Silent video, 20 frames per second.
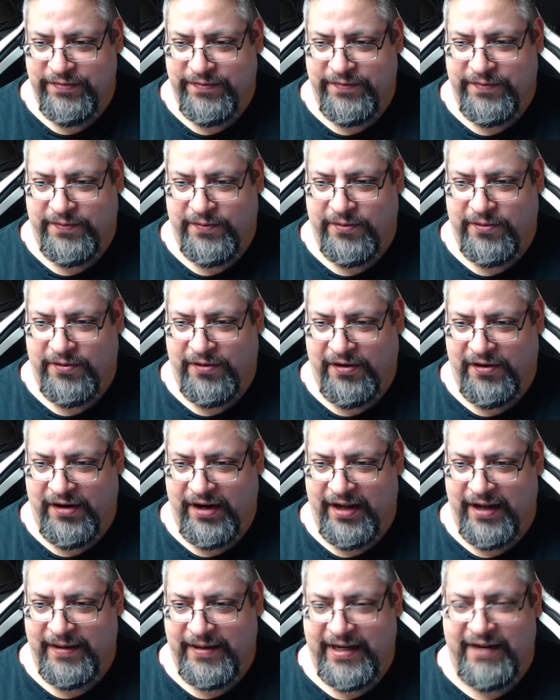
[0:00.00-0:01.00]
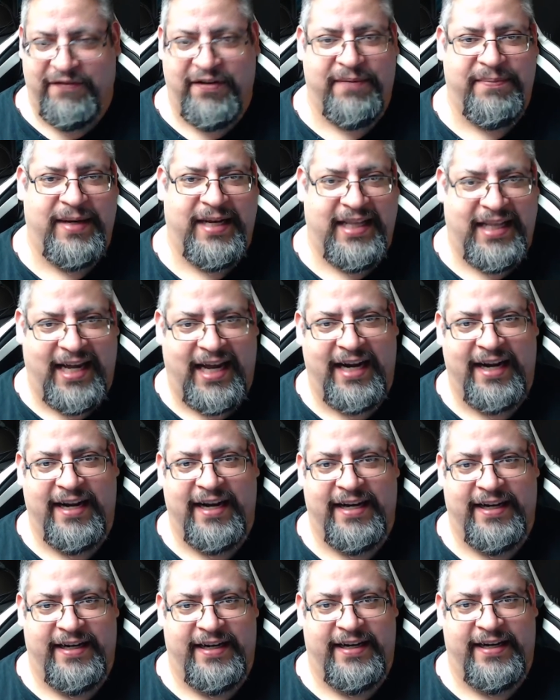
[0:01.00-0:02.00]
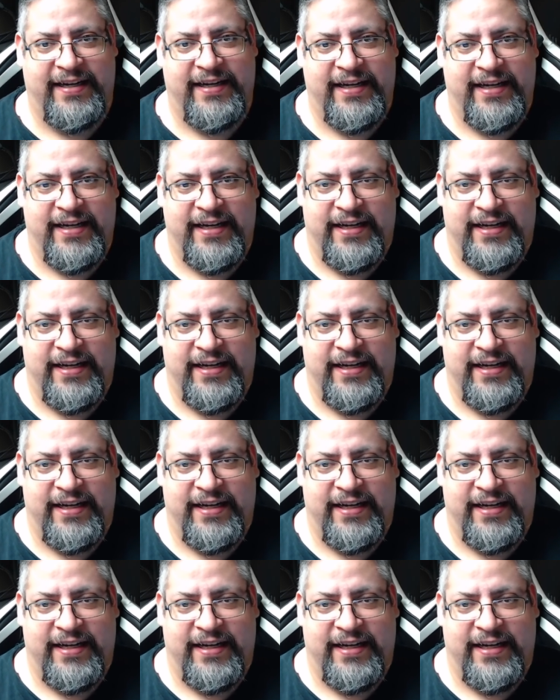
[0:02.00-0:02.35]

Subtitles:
for giving me that idea.